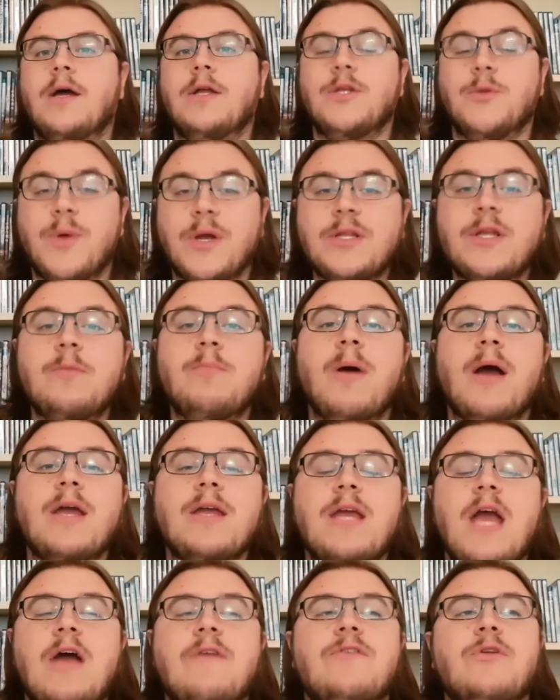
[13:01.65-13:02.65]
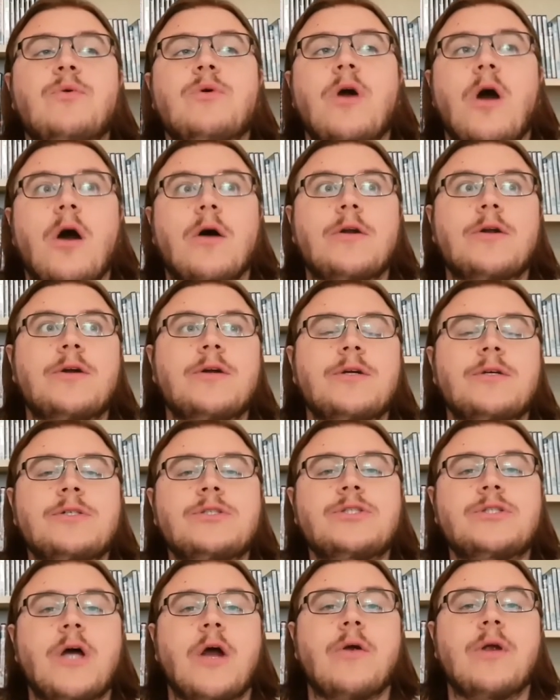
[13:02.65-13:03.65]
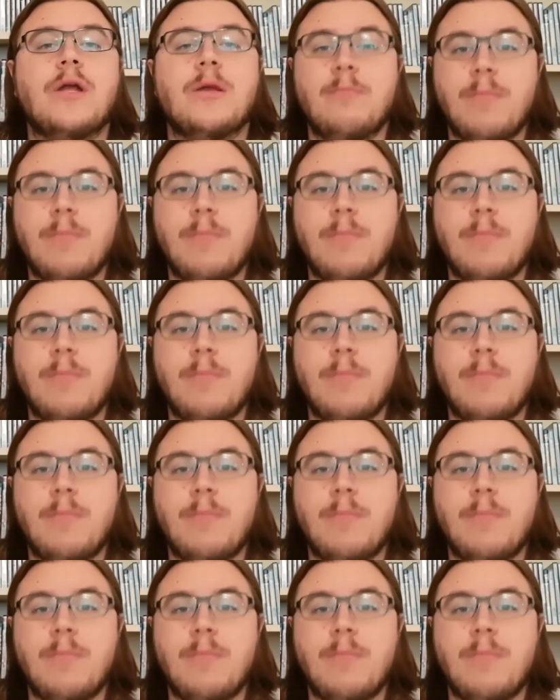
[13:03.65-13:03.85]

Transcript: Uh, directed by Gavin O'Connor,